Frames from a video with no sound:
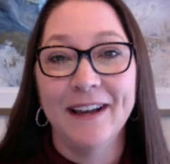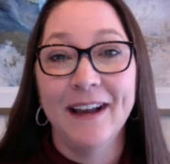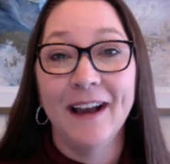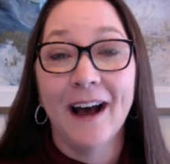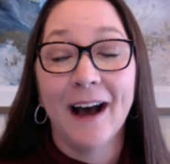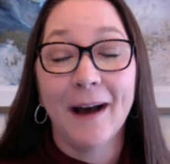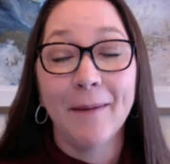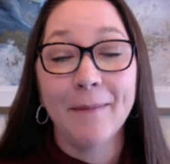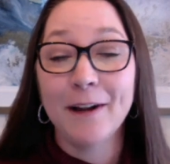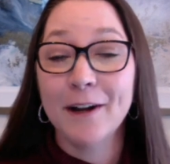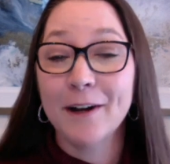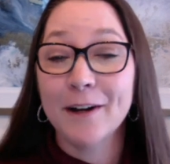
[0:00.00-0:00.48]

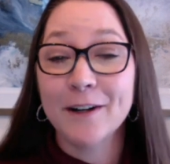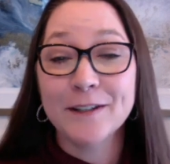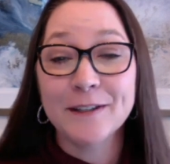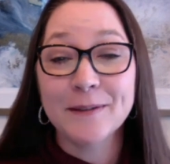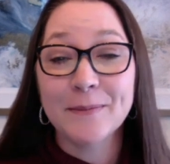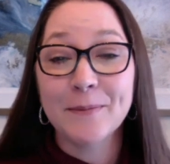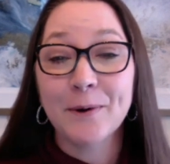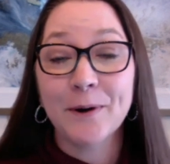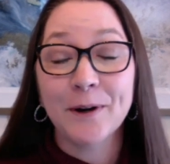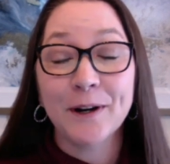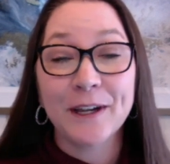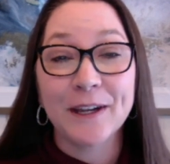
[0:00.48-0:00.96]
I'm here to
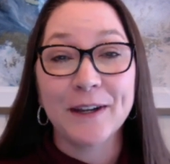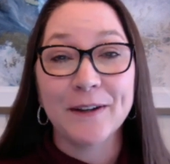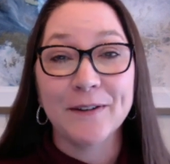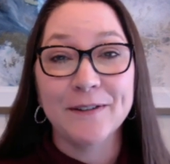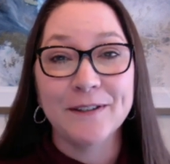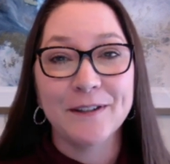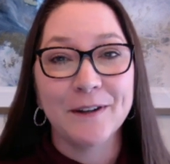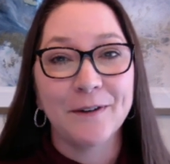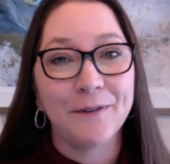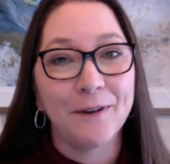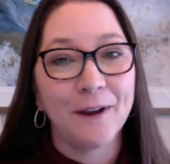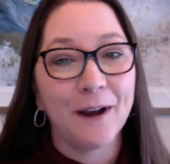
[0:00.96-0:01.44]
support you.
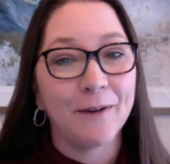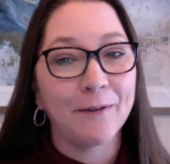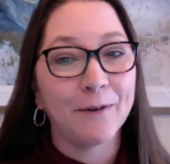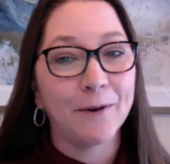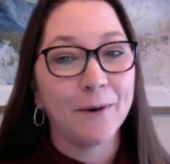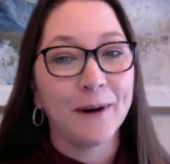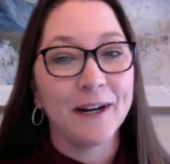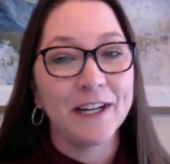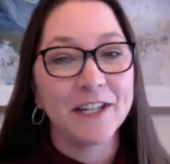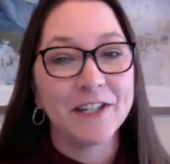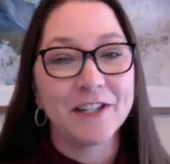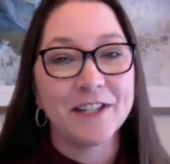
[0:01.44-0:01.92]
So if you have
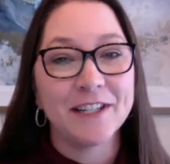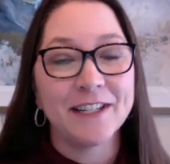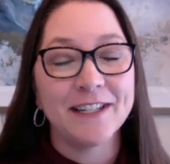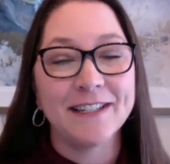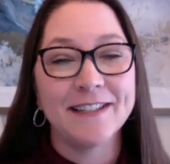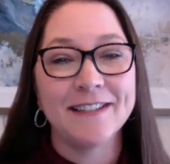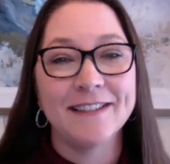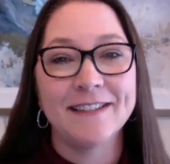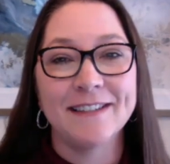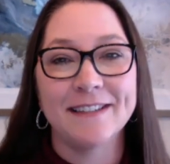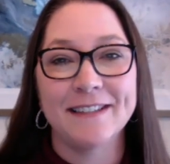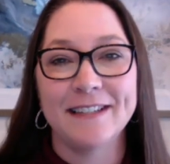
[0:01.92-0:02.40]

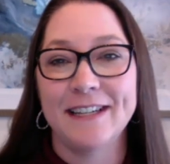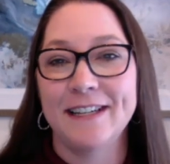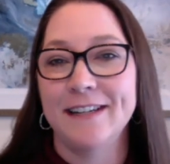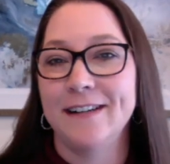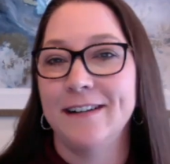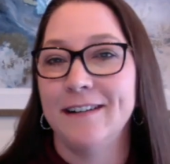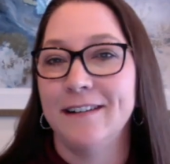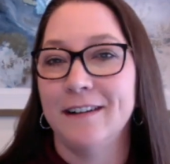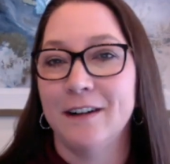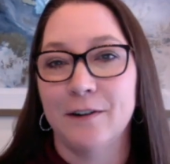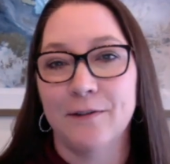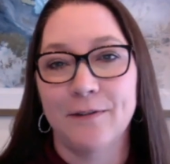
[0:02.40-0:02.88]
questions, need
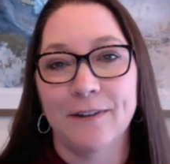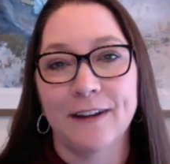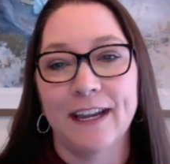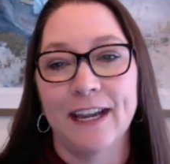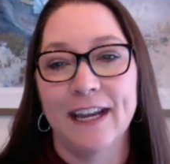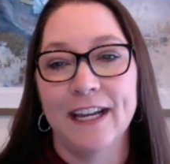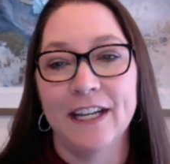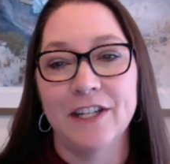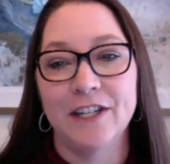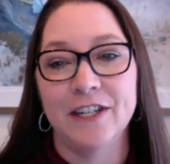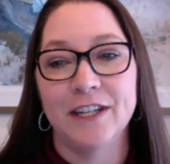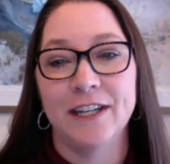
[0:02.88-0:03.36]

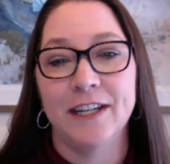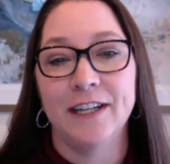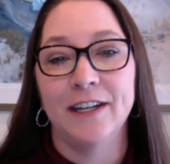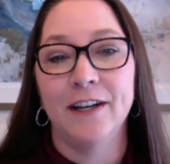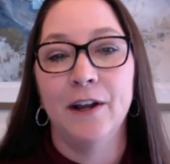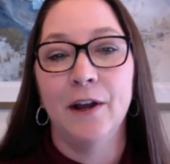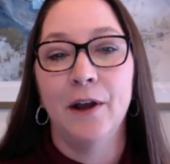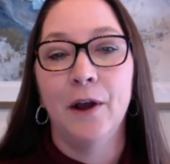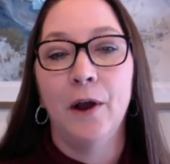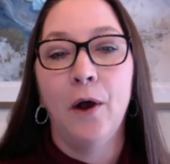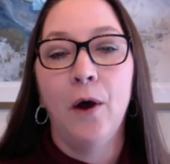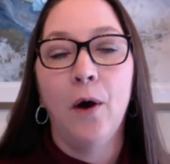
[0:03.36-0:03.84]
clarification,
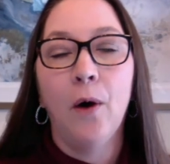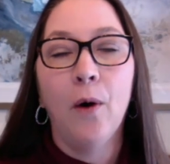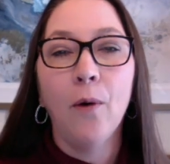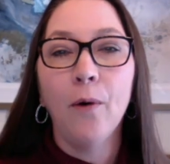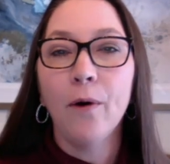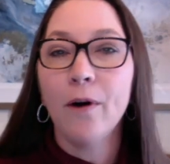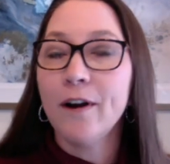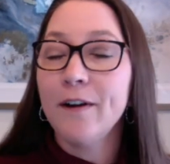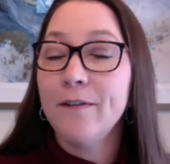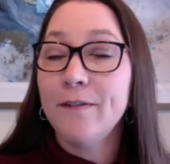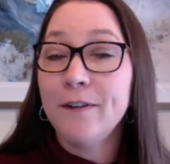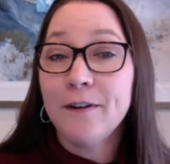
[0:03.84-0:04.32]

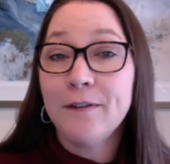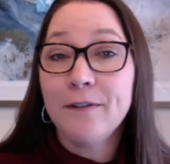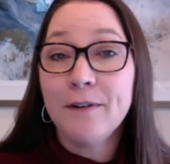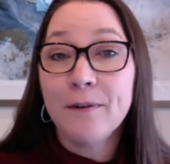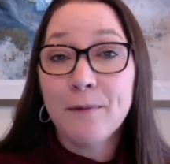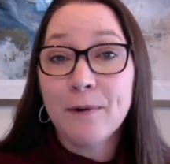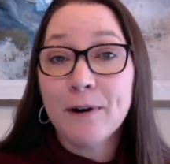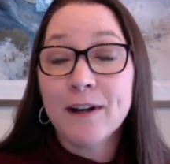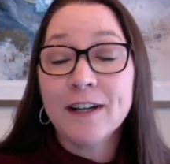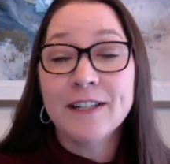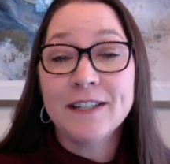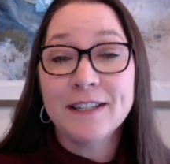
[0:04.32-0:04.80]
or if you're even
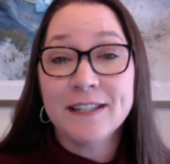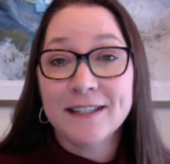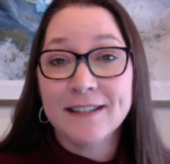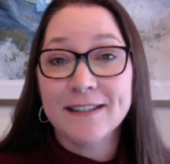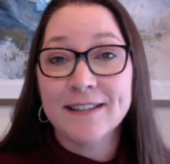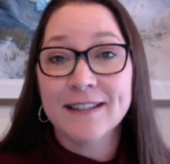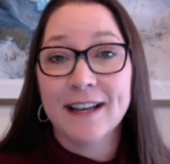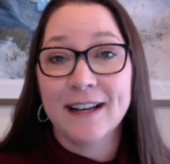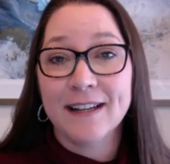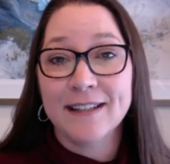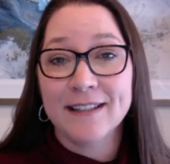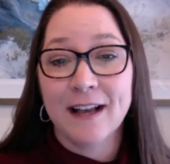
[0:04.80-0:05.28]
wanting to
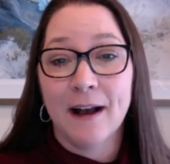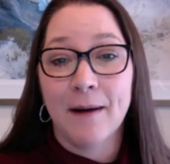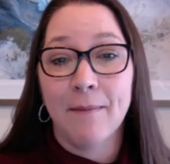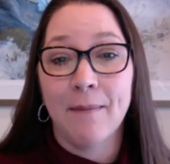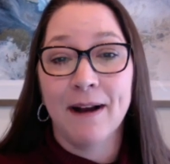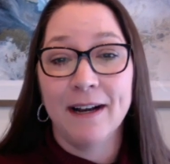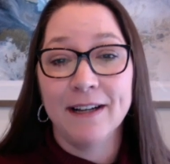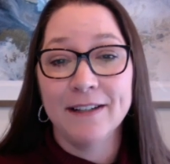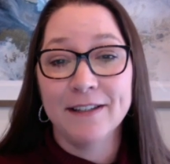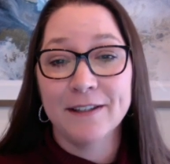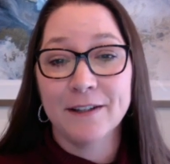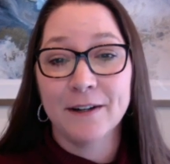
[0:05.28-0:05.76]
discuss how
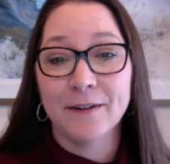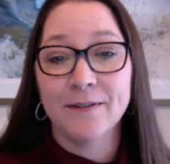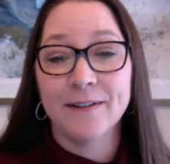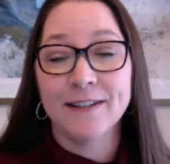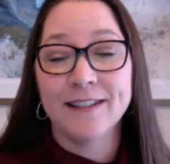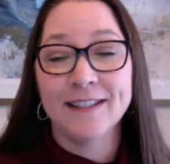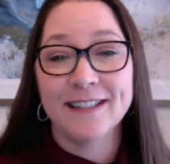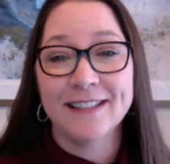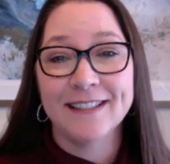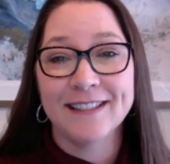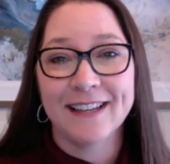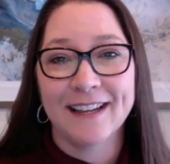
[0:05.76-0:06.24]
my
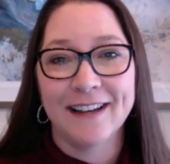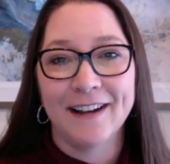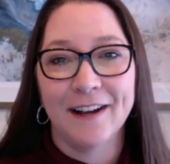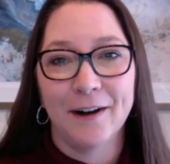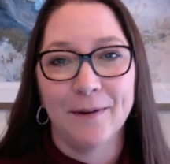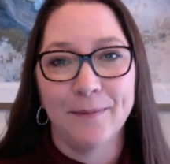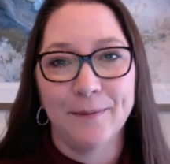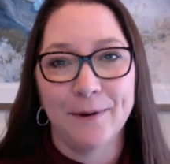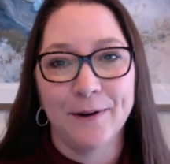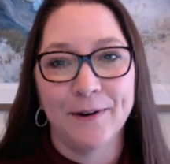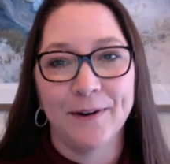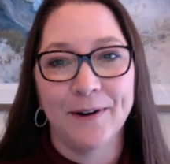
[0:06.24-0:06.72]
services can
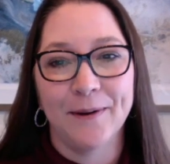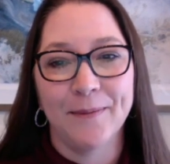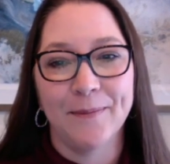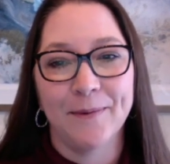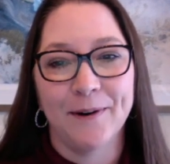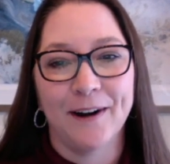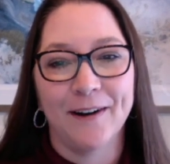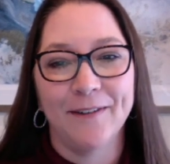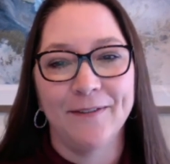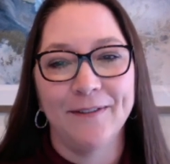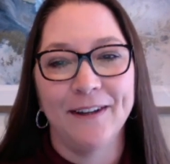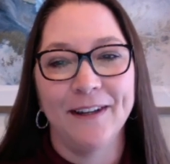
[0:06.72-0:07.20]
help your
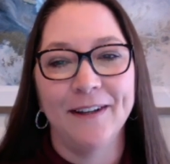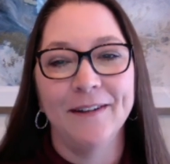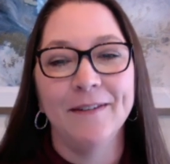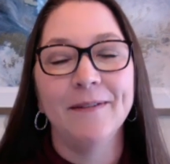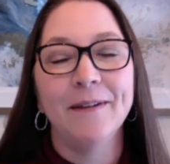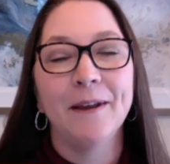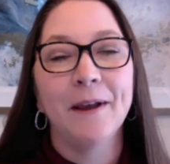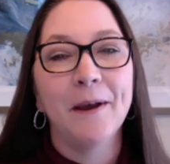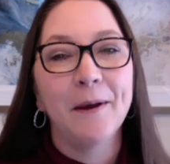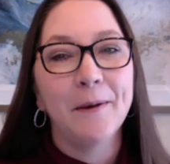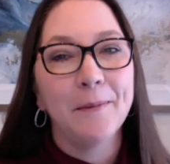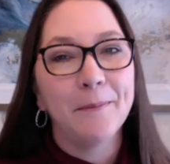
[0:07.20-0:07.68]
nonprofit,
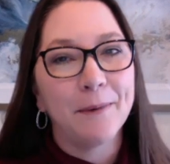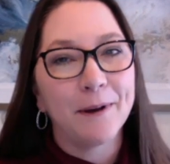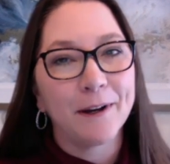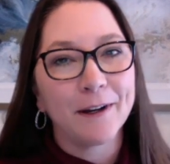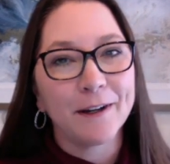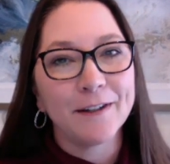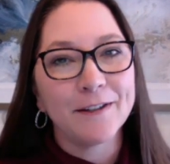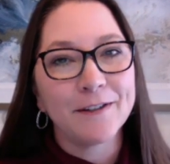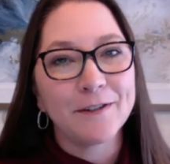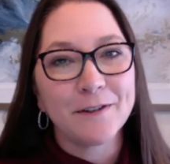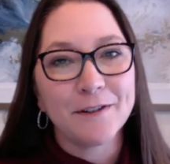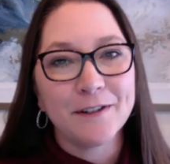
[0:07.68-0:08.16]
book
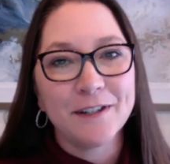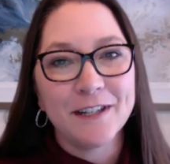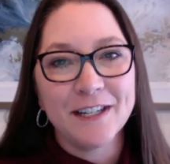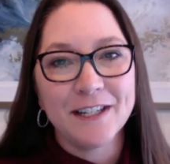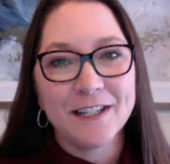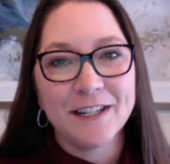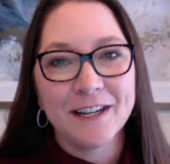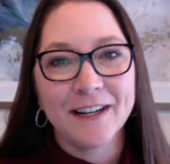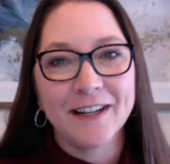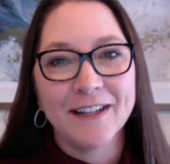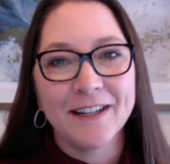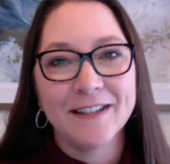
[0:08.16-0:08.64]
a
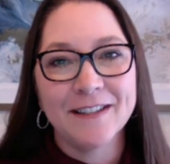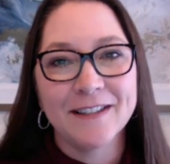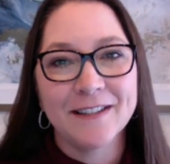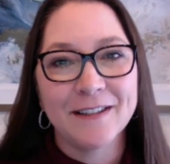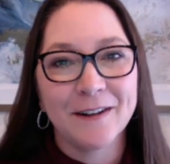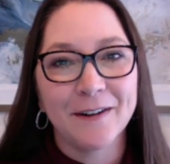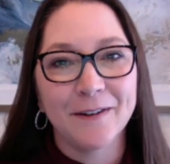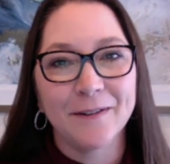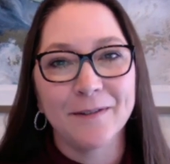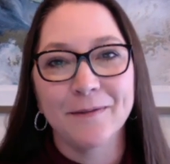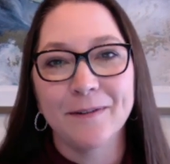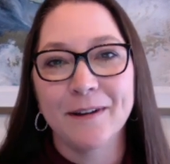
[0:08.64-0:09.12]
strategic
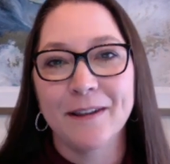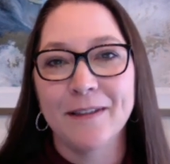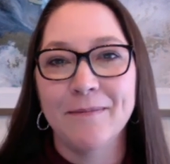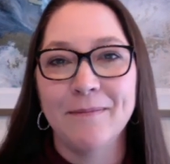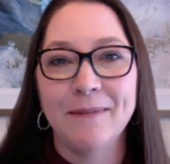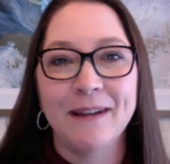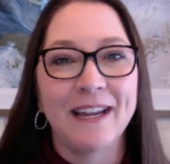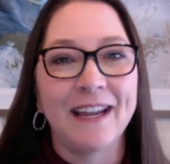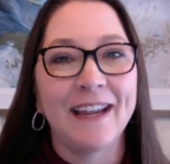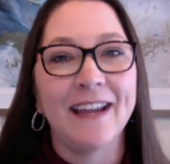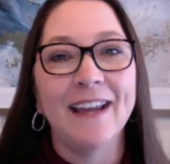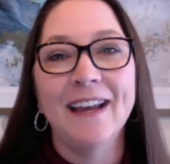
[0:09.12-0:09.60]
consult with
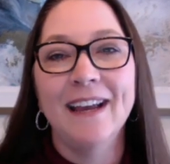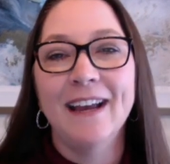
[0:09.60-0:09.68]
me